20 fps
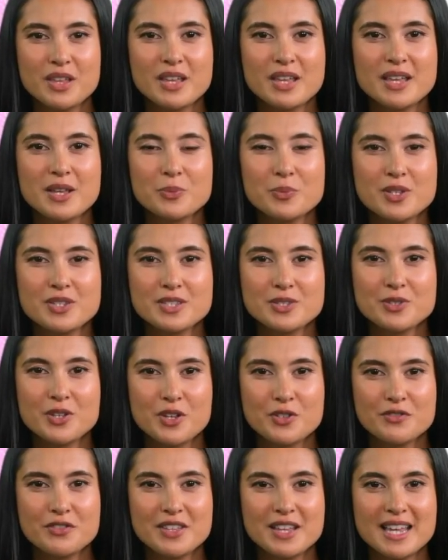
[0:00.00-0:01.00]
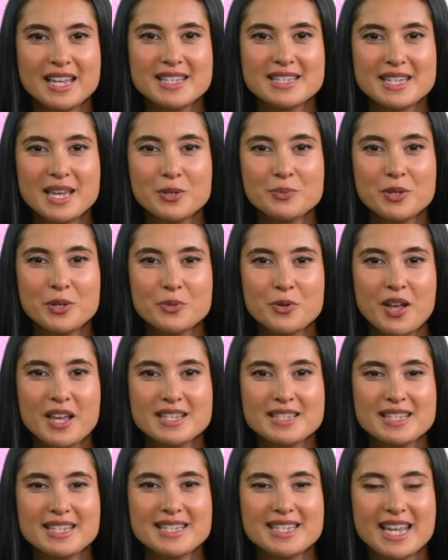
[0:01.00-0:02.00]
You must book for the exam you
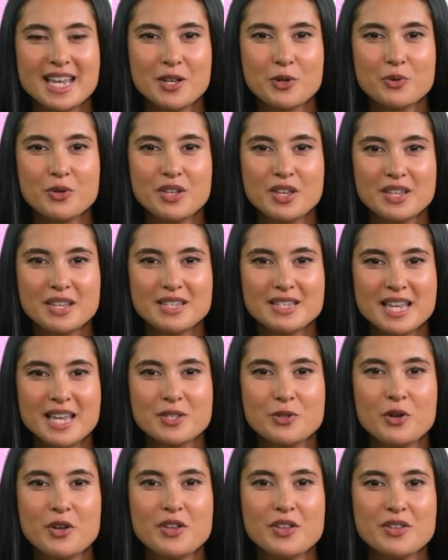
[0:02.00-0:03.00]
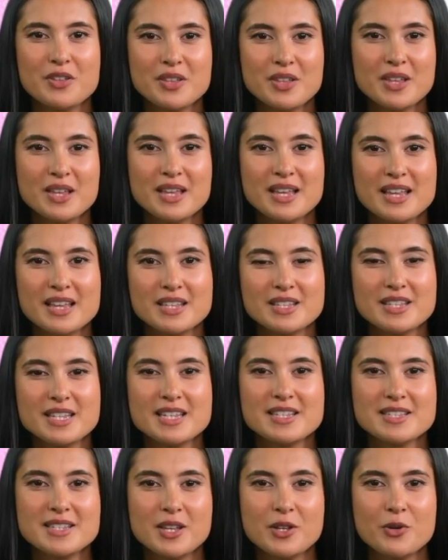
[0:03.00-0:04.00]
plan to take within the deadline. You can do
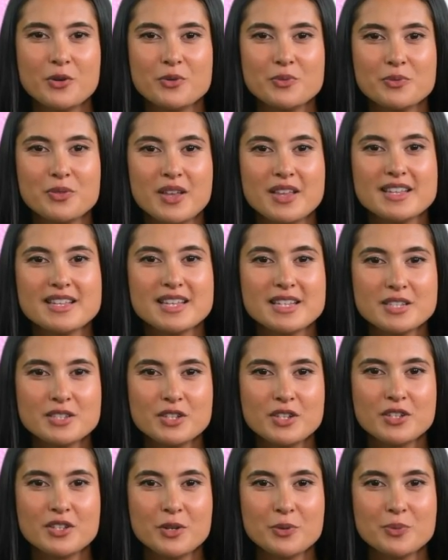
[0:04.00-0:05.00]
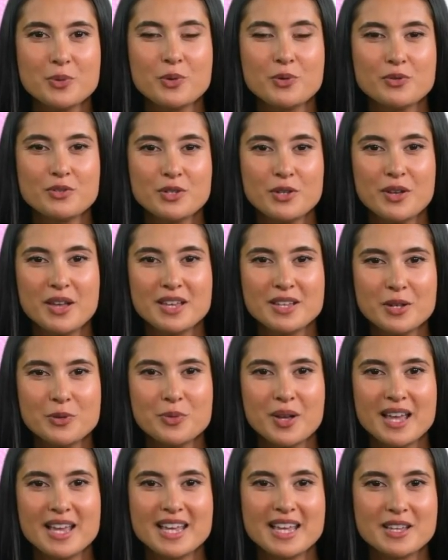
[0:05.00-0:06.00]
so on both the student portal and the
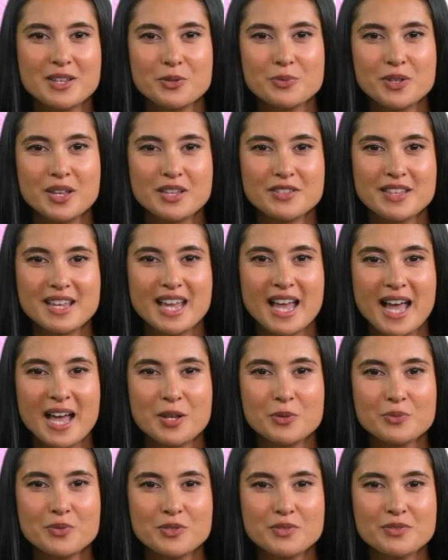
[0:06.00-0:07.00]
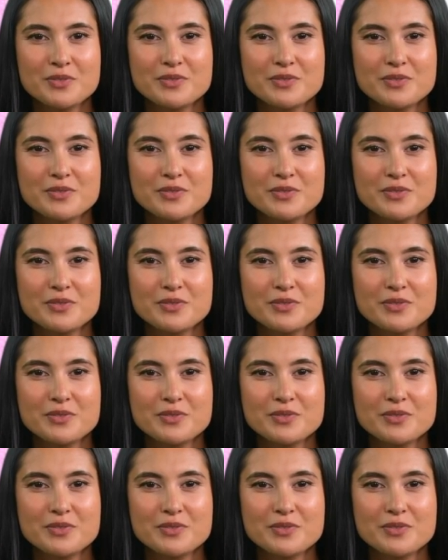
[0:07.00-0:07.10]
My UniPV app.